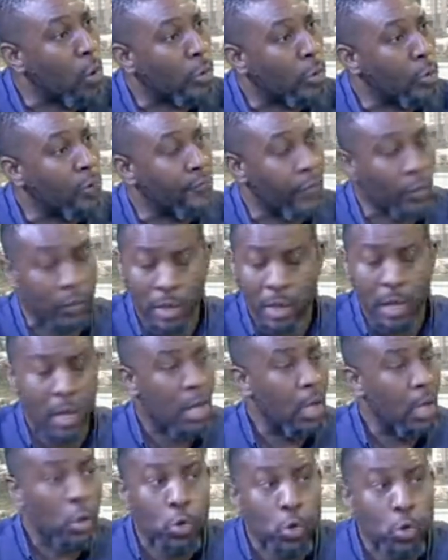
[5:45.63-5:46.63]
way forward.
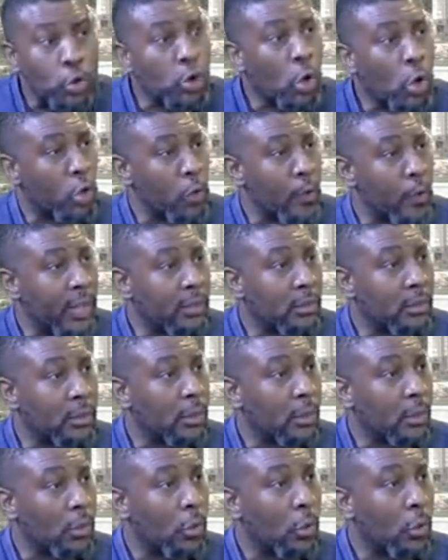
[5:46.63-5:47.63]
Good document,
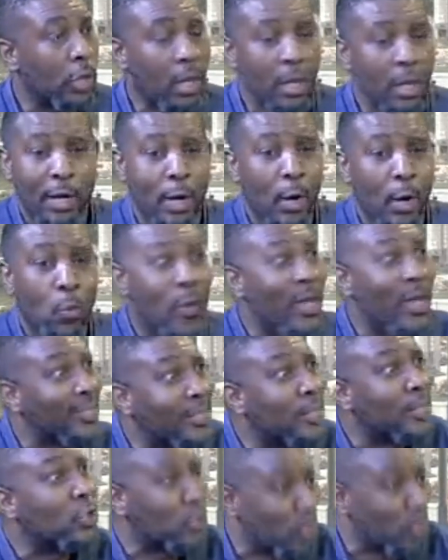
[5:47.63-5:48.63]
okay? We are
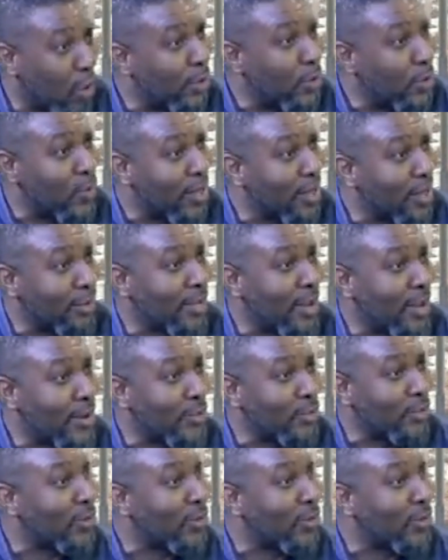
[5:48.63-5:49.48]
still struggling with healthcare in Nigeria,